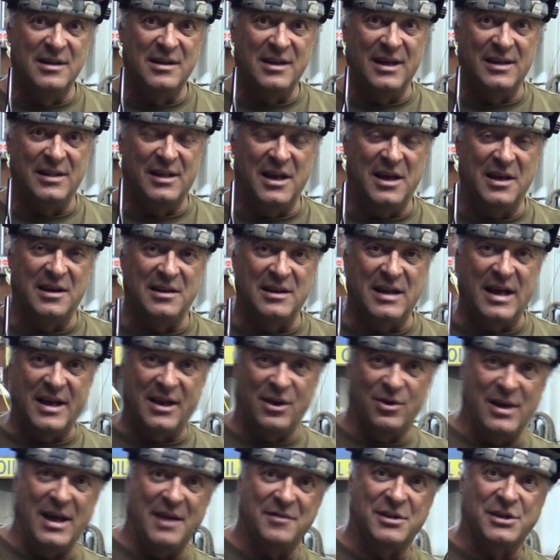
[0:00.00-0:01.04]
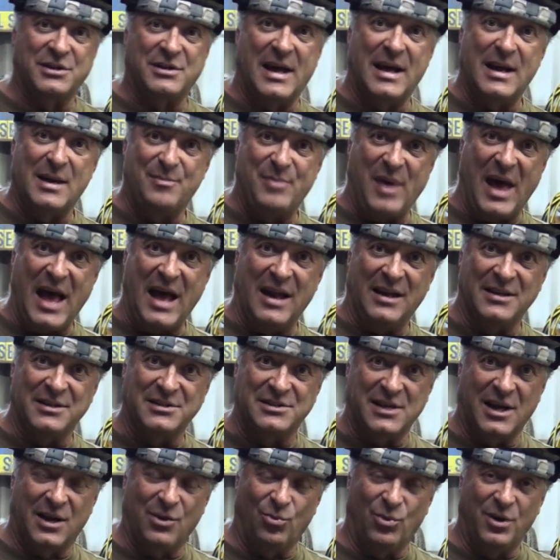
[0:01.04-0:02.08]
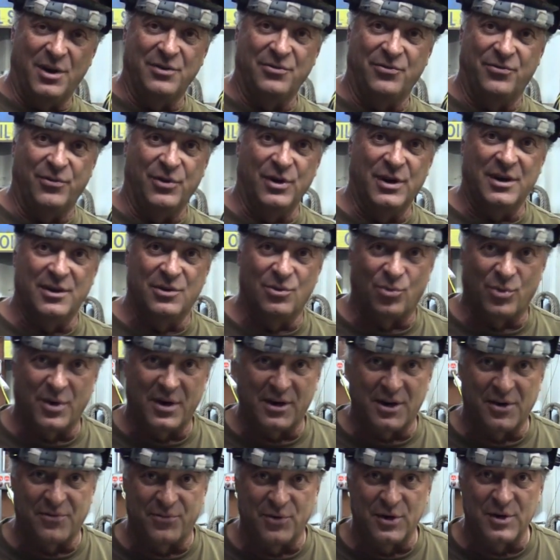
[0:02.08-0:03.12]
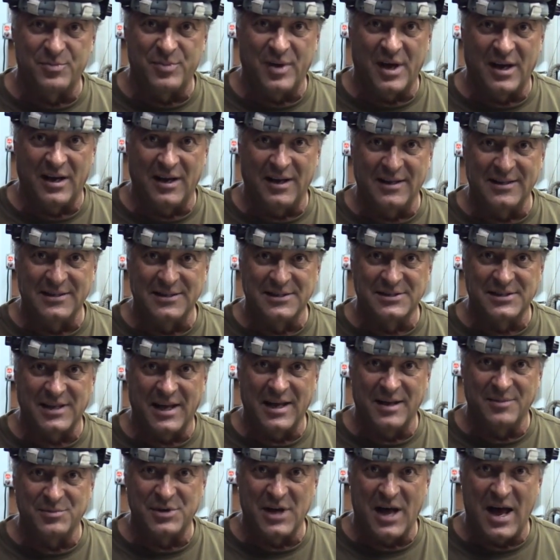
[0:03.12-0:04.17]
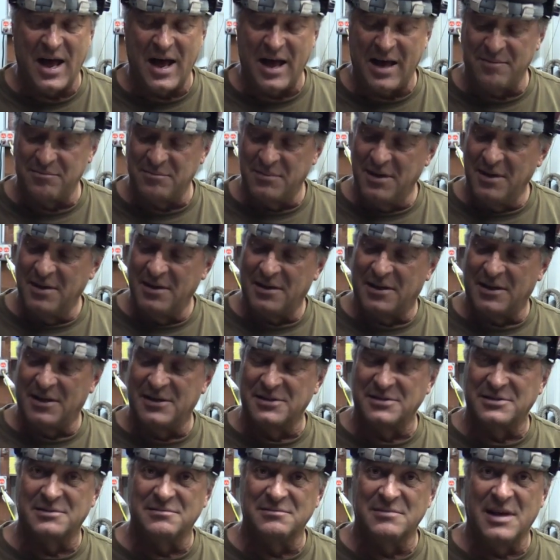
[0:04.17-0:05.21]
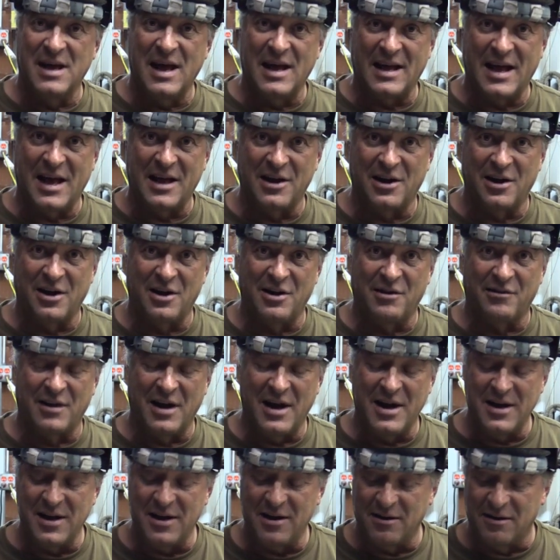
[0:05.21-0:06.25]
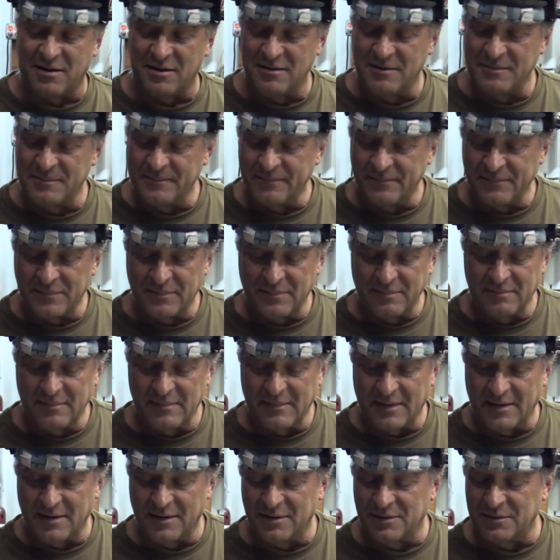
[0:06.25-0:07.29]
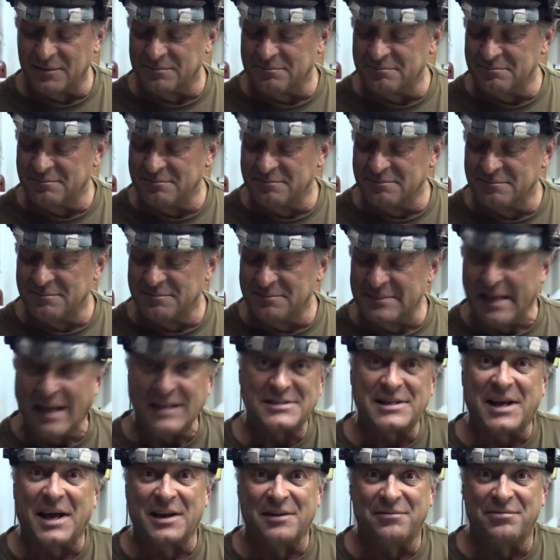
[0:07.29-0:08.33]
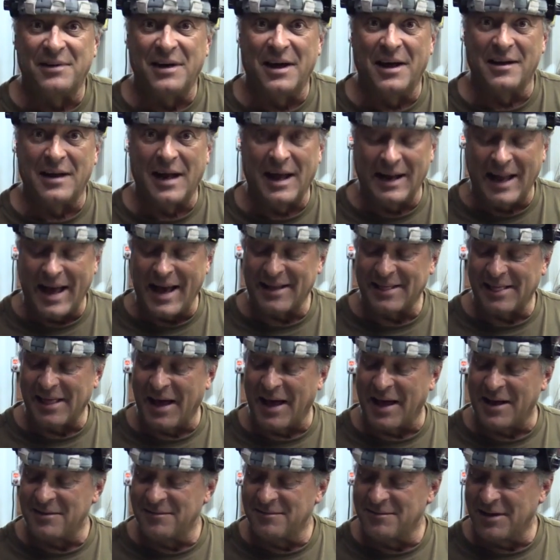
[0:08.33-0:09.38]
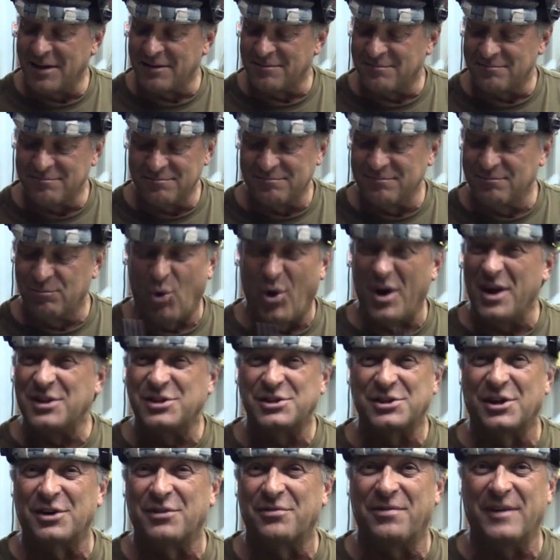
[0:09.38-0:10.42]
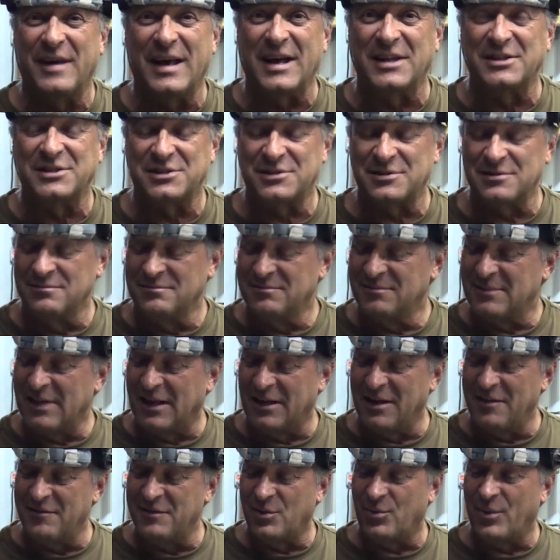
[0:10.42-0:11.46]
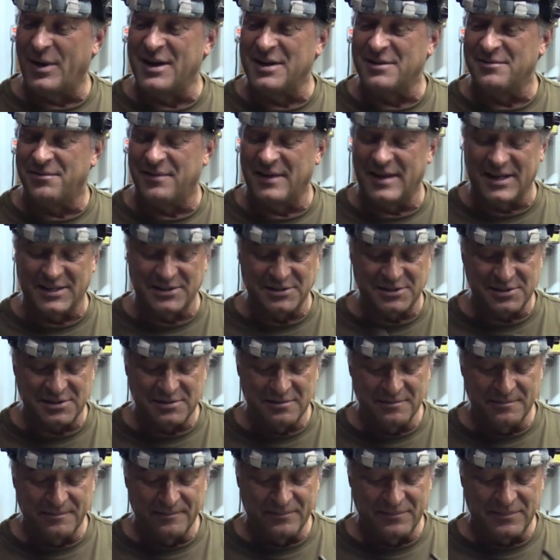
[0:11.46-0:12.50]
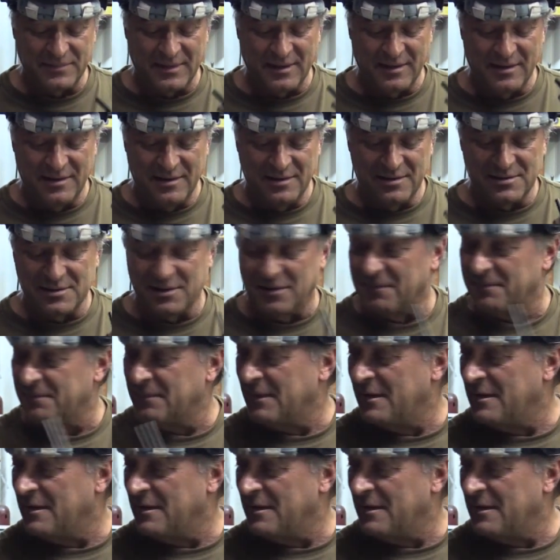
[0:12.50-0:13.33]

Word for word: and then I don't have to try to balance on one foot and work a foot pedal at the same time, because I got it all right here. So, that's kind of fun. I like that. Boy, it sure fits. I love the way it fits. So,